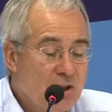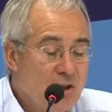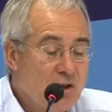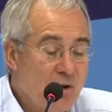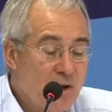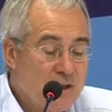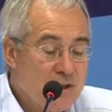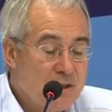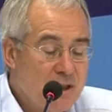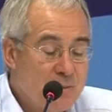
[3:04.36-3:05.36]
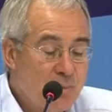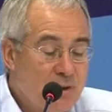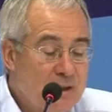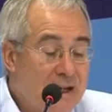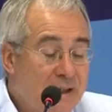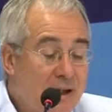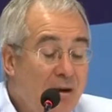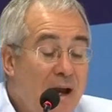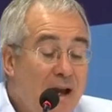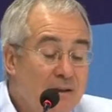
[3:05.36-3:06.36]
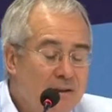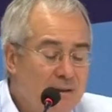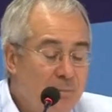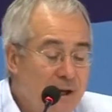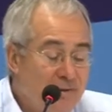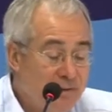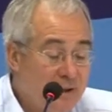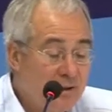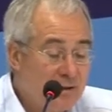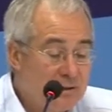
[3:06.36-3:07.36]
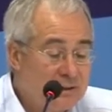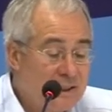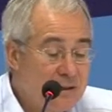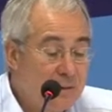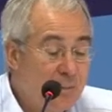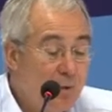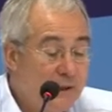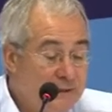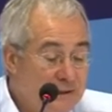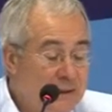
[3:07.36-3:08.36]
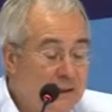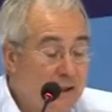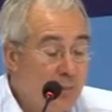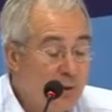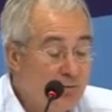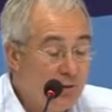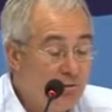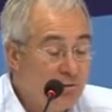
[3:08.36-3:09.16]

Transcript: the story is put together. Now, I had the benefit on Saturday morning sitting down with a few